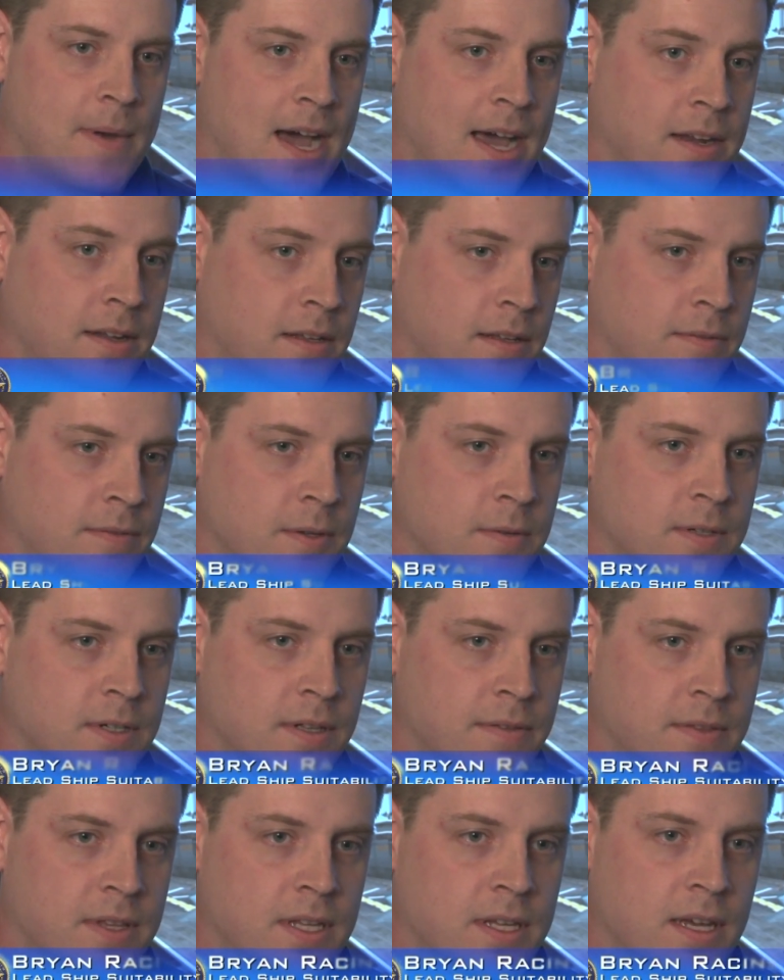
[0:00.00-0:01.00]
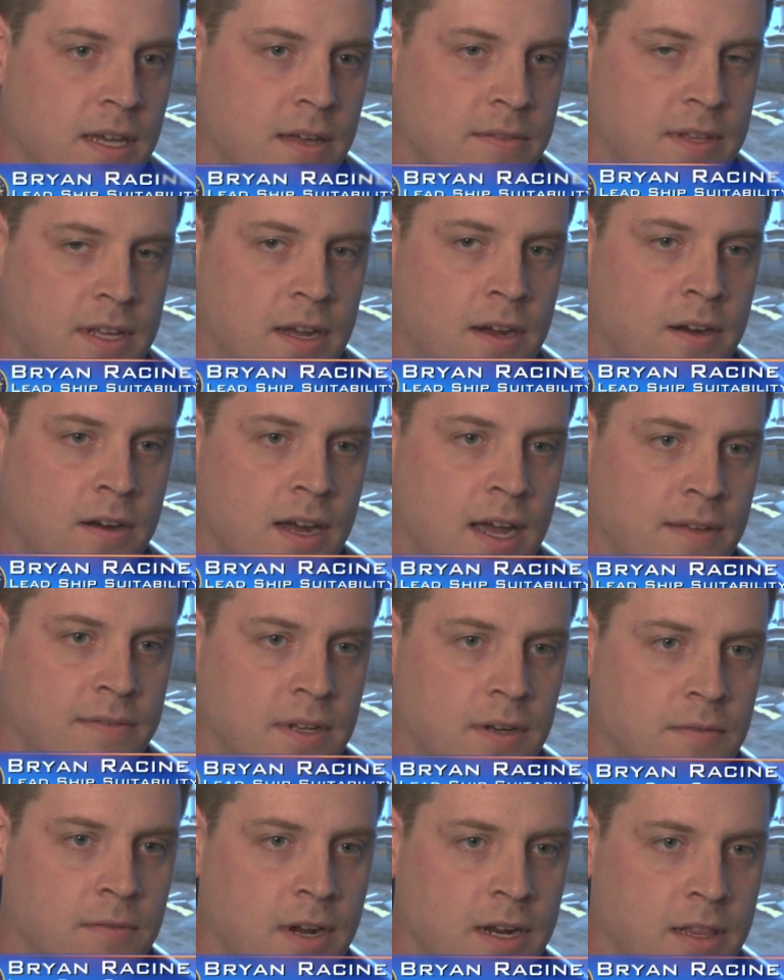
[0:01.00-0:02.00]
a model, if you will, of the, uh, the
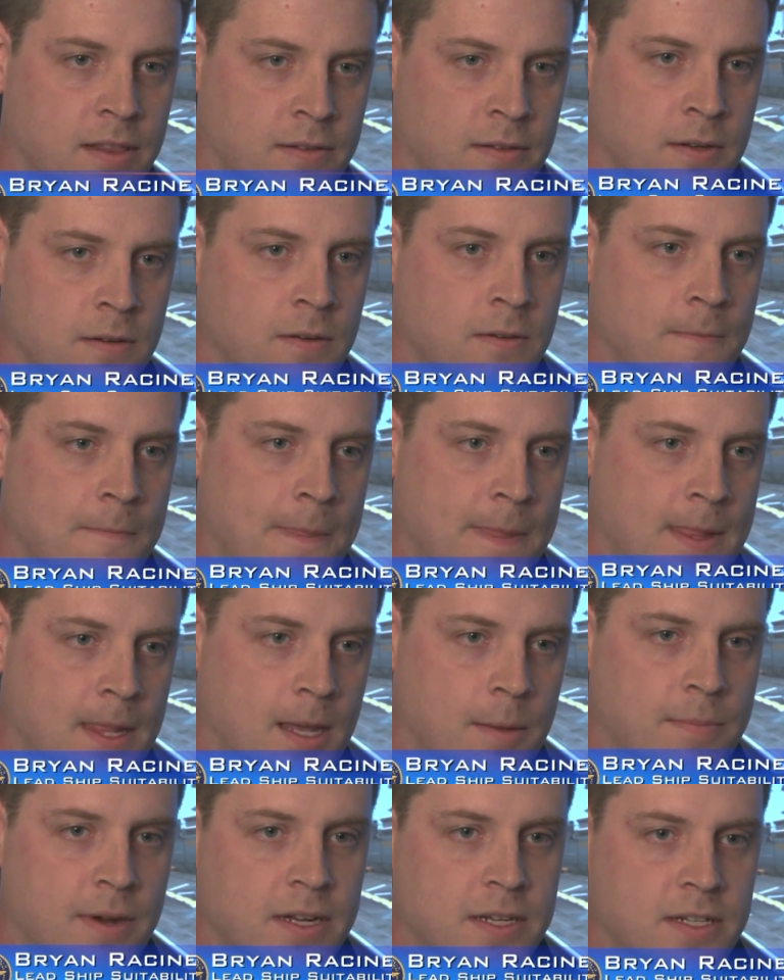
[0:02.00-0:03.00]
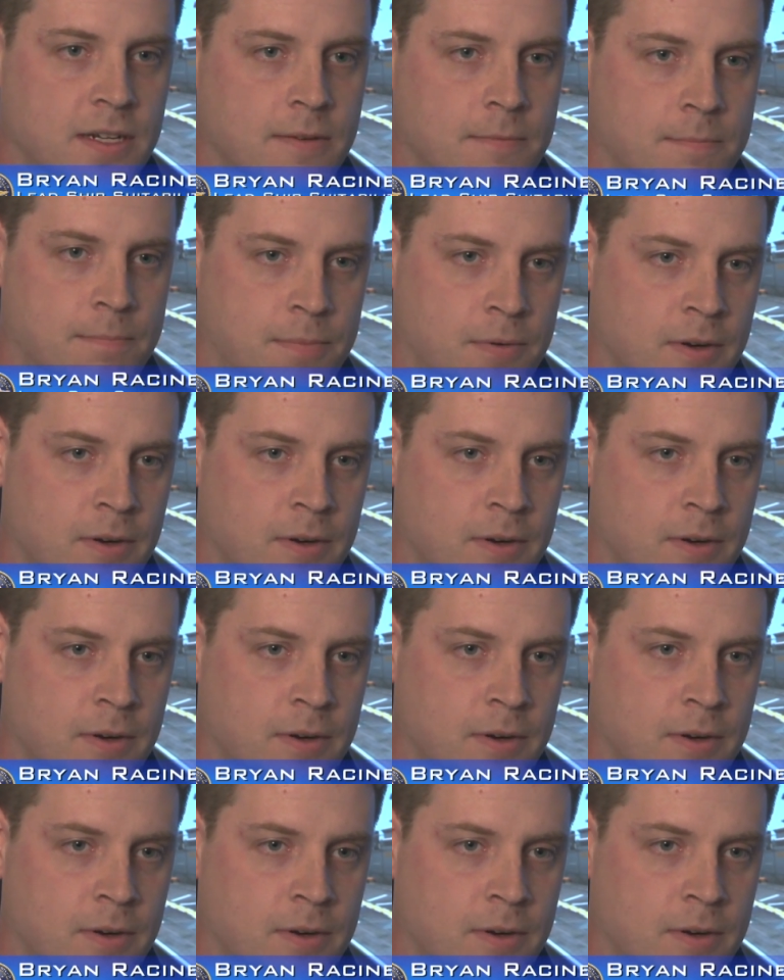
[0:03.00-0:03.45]
aircraft and run it through a bunch of